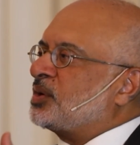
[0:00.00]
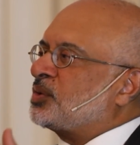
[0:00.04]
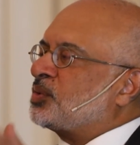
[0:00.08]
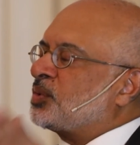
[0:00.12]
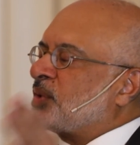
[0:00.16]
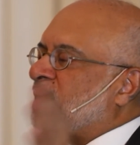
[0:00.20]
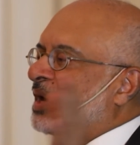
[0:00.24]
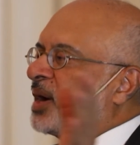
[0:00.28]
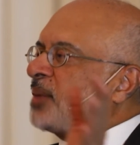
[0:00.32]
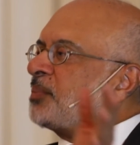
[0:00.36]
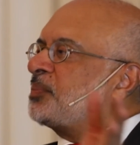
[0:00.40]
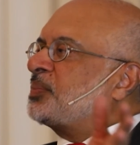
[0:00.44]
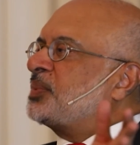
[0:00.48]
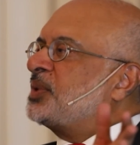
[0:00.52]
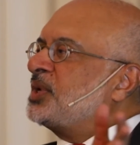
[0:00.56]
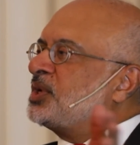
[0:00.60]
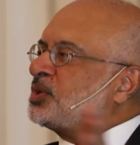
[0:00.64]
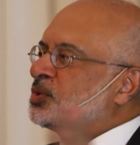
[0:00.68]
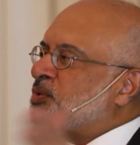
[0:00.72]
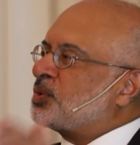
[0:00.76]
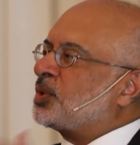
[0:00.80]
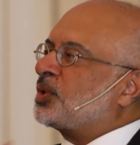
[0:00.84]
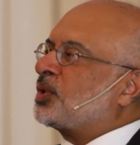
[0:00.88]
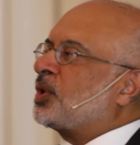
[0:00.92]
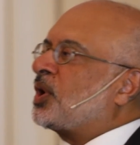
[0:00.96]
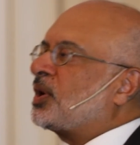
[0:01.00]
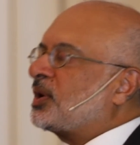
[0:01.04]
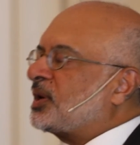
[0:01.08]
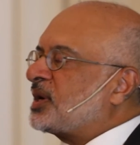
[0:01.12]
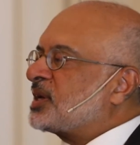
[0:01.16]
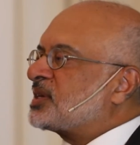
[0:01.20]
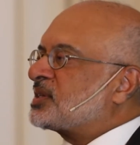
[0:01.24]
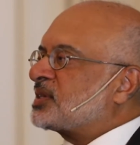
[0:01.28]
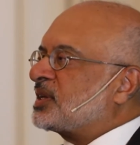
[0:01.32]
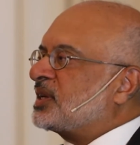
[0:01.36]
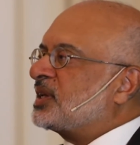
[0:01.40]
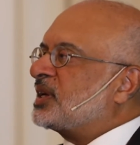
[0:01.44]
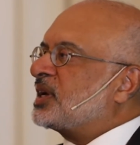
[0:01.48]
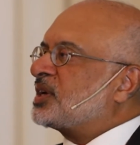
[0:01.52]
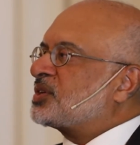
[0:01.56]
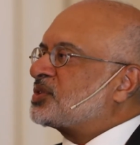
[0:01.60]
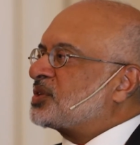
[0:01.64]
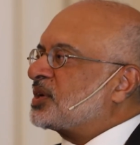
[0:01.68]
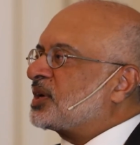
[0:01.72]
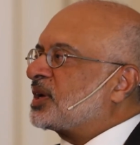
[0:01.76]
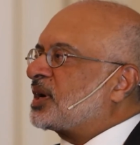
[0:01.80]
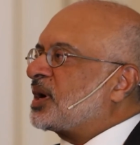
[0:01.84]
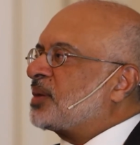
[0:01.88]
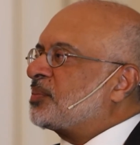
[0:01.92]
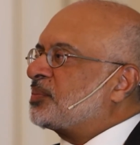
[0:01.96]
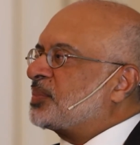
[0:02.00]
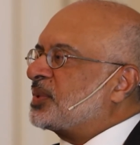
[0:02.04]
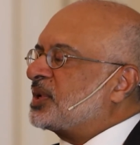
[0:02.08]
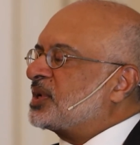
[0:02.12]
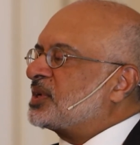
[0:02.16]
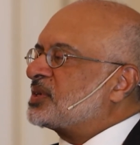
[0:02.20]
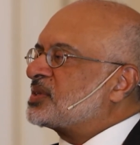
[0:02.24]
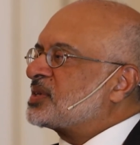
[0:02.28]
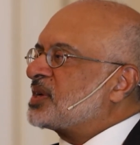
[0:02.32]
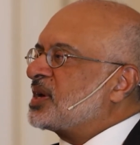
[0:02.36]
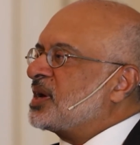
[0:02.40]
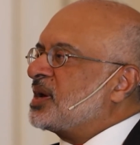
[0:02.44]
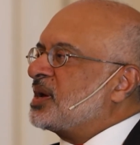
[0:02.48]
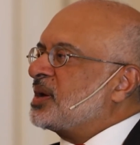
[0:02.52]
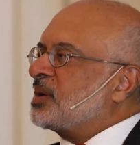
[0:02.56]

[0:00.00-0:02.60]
to companies who are not necessarily Asian companies.